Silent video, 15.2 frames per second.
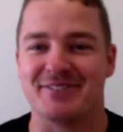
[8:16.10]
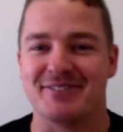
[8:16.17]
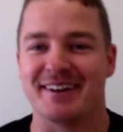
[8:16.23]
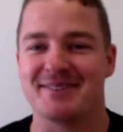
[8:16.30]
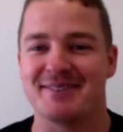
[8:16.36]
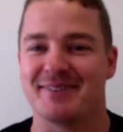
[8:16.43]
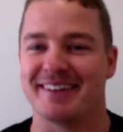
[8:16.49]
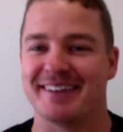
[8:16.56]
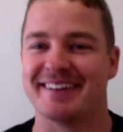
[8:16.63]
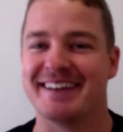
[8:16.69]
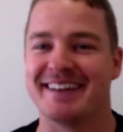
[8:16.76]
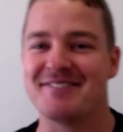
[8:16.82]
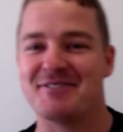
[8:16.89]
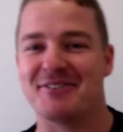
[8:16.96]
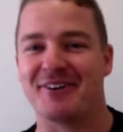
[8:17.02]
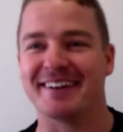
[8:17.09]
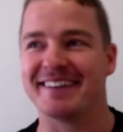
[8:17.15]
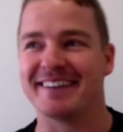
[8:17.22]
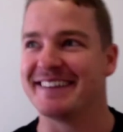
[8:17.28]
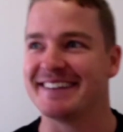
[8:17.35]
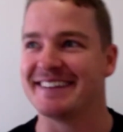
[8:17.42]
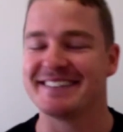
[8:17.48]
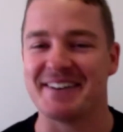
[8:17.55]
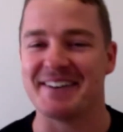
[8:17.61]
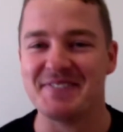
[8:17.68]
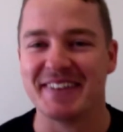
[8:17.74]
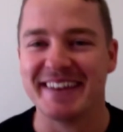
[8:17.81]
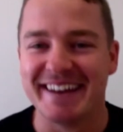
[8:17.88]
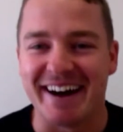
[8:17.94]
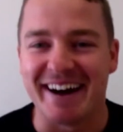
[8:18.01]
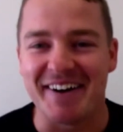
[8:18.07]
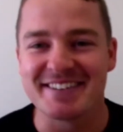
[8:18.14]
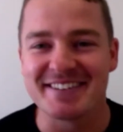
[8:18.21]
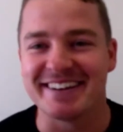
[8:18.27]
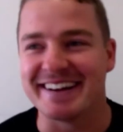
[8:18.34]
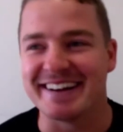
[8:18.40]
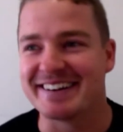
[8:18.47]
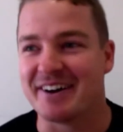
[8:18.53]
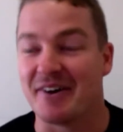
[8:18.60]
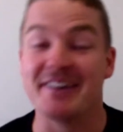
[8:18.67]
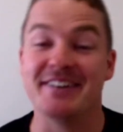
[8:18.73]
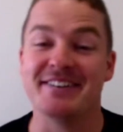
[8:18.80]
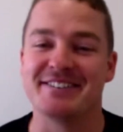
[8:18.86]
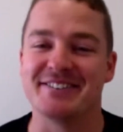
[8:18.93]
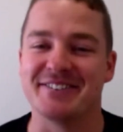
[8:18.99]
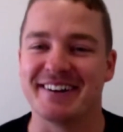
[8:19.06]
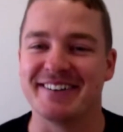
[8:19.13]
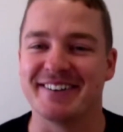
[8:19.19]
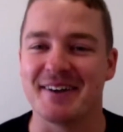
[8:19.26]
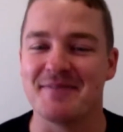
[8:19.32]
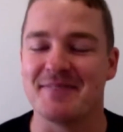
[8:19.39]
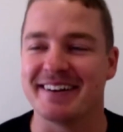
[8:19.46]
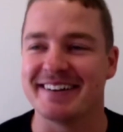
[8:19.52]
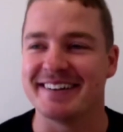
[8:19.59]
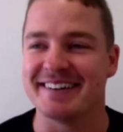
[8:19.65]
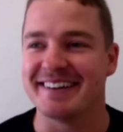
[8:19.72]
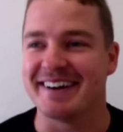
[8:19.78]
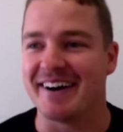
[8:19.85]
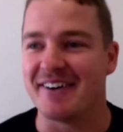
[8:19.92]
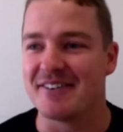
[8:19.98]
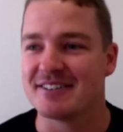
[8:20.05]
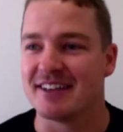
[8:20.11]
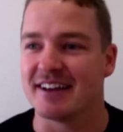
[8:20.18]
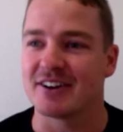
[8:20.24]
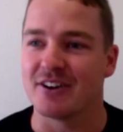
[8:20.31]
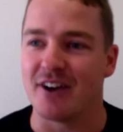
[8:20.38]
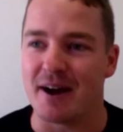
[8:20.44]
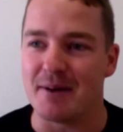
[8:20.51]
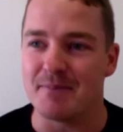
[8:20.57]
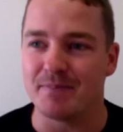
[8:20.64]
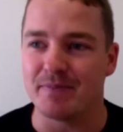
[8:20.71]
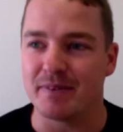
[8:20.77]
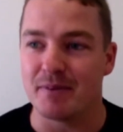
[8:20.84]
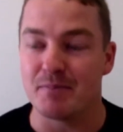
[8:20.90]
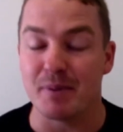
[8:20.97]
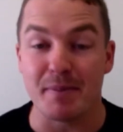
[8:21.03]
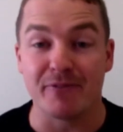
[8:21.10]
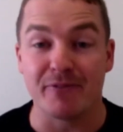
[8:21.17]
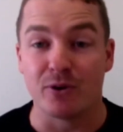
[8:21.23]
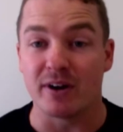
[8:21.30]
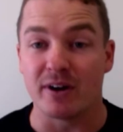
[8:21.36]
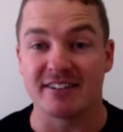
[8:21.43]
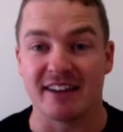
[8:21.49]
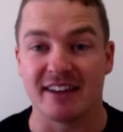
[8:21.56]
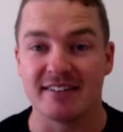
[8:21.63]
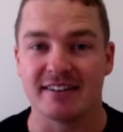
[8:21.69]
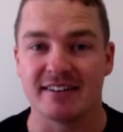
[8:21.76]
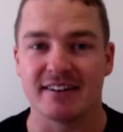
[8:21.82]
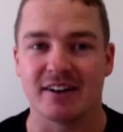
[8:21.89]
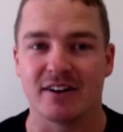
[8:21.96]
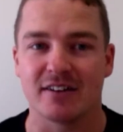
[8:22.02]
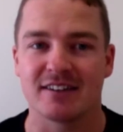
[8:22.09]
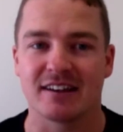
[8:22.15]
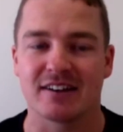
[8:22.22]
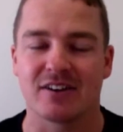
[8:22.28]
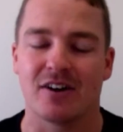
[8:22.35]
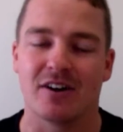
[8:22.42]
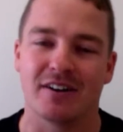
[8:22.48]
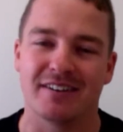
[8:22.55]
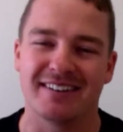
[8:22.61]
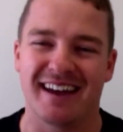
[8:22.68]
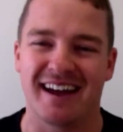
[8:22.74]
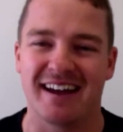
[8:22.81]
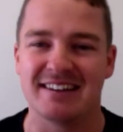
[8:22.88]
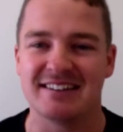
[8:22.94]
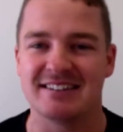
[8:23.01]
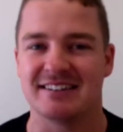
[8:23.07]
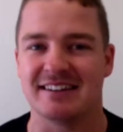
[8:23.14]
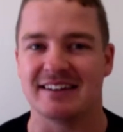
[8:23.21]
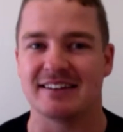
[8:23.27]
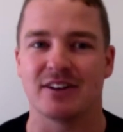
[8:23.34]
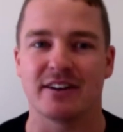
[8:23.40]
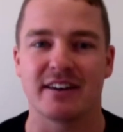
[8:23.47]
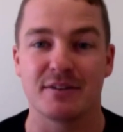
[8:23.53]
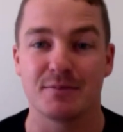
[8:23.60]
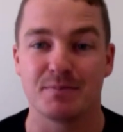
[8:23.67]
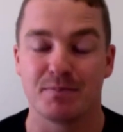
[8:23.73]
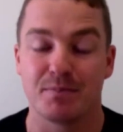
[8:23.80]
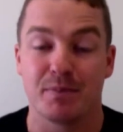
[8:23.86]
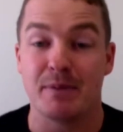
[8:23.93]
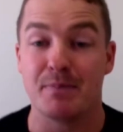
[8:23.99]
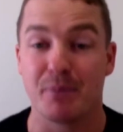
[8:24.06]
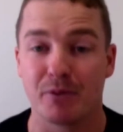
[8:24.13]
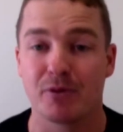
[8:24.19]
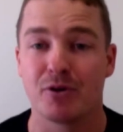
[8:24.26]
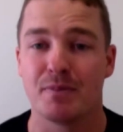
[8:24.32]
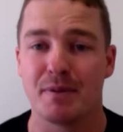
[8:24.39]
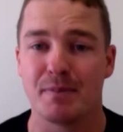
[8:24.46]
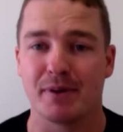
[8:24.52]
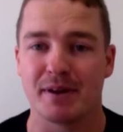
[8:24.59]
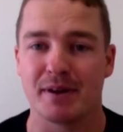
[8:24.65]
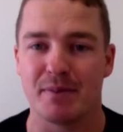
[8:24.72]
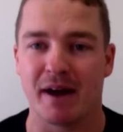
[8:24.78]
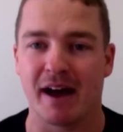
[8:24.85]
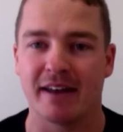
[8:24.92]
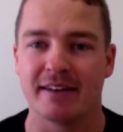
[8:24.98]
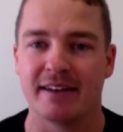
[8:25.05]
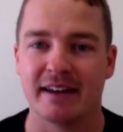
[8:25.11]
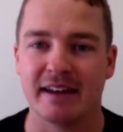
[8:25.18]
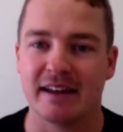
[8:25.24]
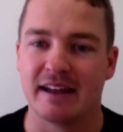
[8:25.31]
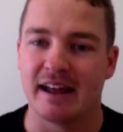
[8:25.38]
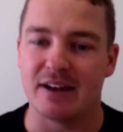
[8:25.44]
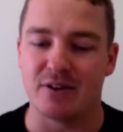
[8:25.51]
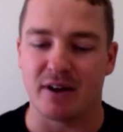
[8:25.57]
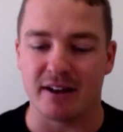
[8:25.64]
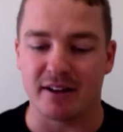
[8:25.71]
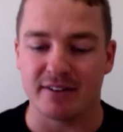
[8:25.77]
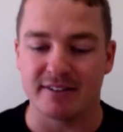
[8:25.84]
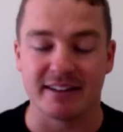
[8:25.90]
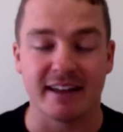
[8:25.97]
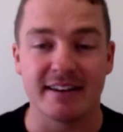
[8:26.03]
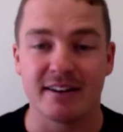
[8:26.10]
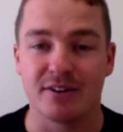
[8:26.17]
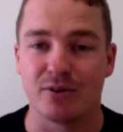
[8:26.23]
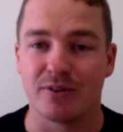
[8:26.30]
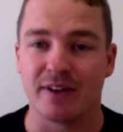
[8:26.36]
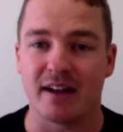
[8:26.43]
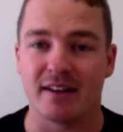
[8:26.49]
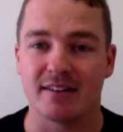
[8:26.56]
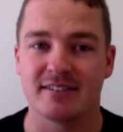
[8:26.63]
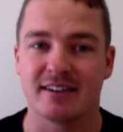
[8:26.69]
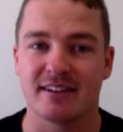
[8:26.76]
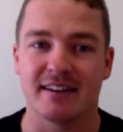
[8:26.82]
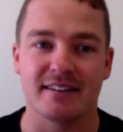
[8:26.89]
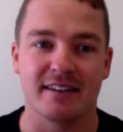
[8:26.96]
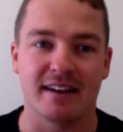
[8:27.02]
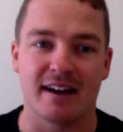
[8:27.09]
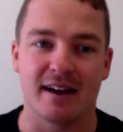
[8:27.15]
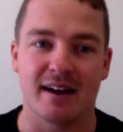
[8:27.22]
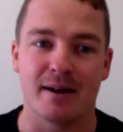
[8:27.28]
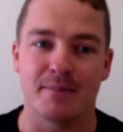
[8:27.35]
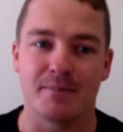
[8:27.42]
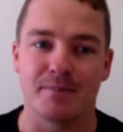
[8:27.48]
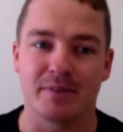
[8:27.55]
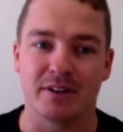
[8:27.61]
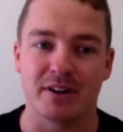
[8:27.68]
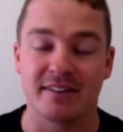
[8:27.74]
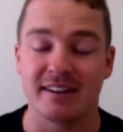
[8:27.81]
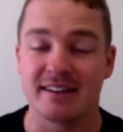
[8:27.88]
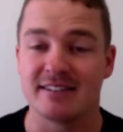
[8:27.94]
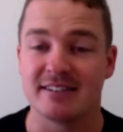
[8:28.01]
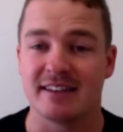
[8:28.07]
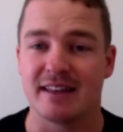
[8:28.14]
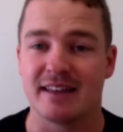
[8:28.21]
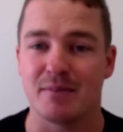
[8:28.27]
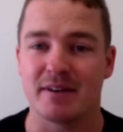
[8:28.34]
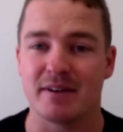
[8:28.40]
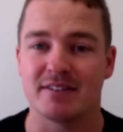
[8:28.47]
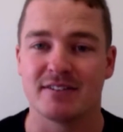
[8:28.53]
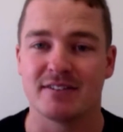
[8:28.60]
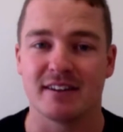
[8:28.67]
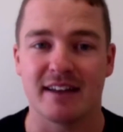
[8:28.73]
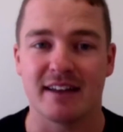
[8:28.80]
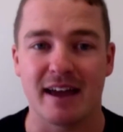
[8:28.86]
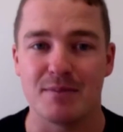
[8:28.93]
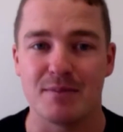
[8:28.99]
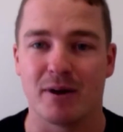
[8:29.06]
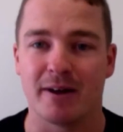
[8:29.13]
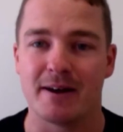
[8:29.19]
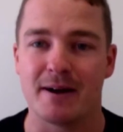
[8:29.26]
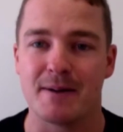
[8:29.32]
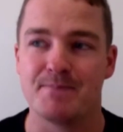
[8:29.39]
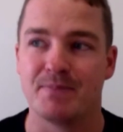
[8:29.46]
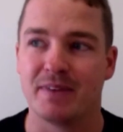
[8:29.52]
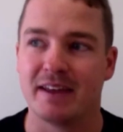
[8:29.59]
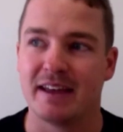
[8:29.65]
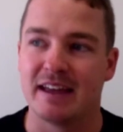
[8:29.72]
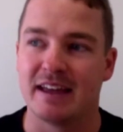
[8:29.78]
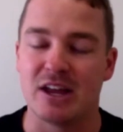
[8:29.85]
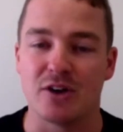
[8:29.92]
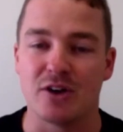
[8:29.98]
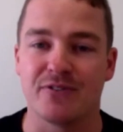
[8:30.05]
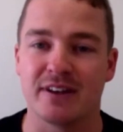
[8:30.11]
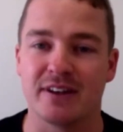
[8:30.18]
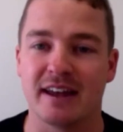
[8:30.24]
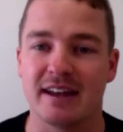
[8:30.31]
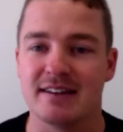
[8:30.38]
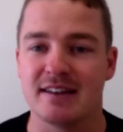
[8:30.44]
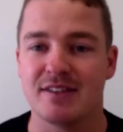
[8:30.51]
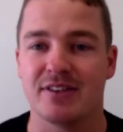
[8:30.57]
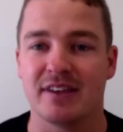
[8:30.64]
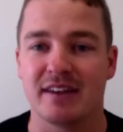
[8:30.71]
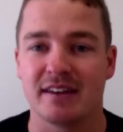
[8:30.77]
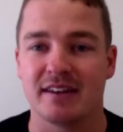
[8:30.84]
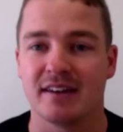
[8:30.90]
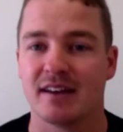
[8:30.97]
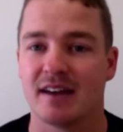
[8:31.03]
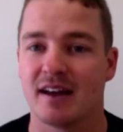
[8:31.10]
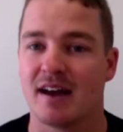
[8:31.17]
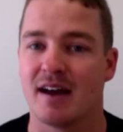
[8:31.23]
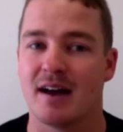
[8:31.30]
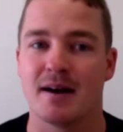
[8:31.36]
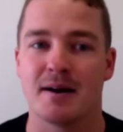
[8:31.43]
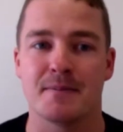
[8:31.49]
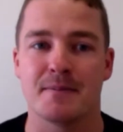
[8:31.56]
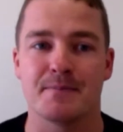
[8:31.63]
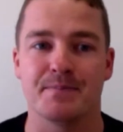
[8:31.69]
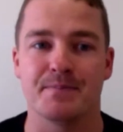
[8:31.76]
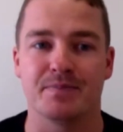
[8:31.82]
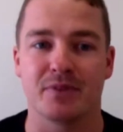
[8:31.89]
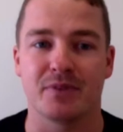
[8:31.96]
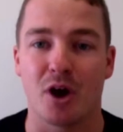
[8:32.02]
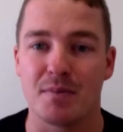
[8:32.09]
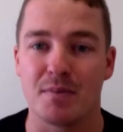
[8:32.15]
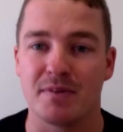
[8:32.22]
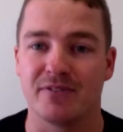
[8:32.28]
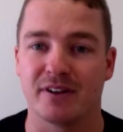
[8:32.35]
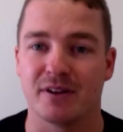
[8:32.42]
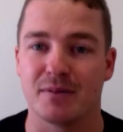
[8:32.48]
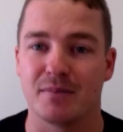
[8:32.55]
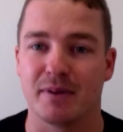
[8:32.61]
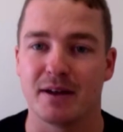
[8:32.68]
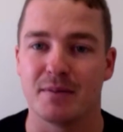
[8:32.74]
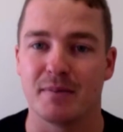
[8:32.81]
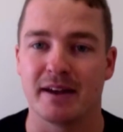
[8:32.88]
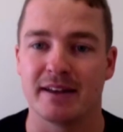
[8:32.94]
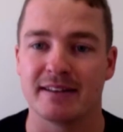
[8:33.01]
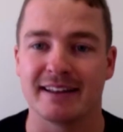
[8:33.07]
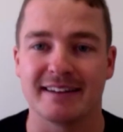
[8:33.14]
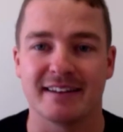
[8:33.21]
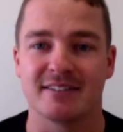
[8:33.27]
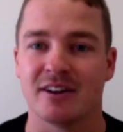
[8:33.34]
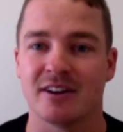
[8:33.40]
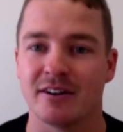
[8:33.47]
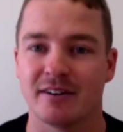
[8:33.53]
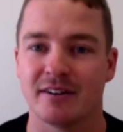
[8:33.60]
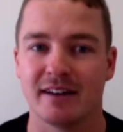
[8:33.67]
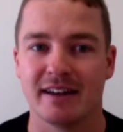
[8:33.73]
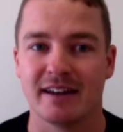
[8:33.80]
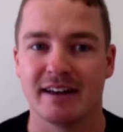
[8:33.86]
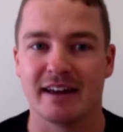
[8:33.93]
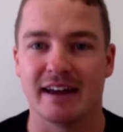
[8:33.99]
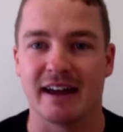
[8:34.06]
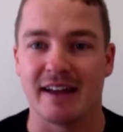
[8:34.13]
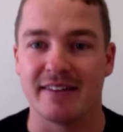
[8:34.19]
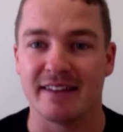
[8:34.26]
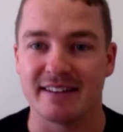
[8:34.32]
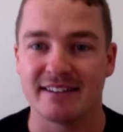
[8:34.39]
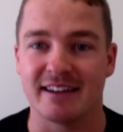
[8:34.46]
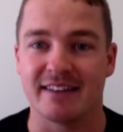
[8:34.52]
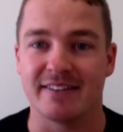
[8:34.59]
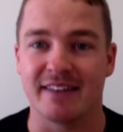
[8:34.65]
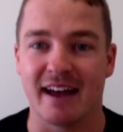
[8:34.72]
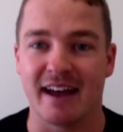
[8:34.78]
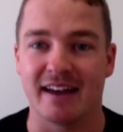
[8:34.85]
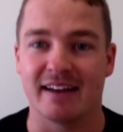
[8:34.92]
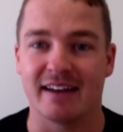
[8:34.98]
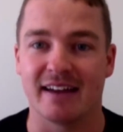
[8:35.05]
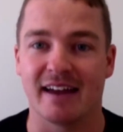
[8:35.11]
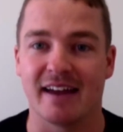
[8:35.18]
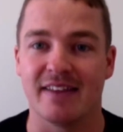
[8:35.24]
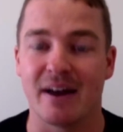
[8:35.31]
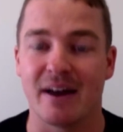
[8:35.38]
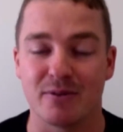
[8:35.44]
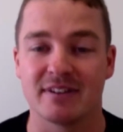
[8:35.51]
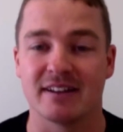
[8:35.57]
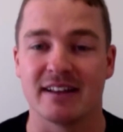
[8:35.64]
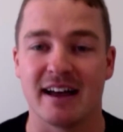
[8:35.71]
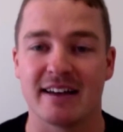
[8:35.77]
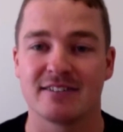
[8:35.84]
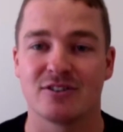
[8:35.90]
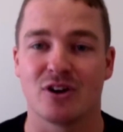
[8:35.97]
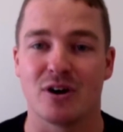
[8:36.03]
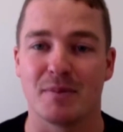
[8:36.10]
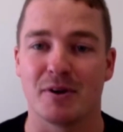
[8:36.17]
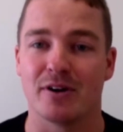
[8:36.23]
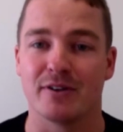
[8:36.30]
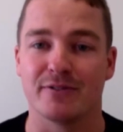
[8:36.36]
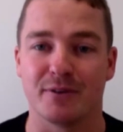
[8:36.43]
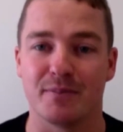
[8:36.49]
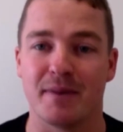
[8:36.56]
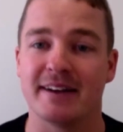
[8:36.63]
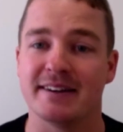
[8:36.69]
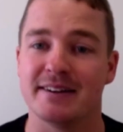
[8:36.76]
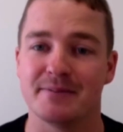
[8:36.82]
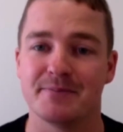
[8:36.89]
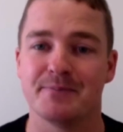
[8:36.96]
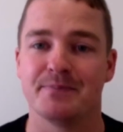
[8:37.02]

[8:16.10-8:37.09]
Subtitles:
fan, brother. I love the finer things. So I was like, I used to anyway, but I was like, all right. But before I sent it, I was like, "Oh, nah, he's sick. Like, he could be pretty bad." Anyway, I deleted all that and said, didn't send that message. Said, "Hey, brother, here if you need anything. Hope you're feeling better, man. Let us know." And then sent that. And that was the last time I heard from Matty.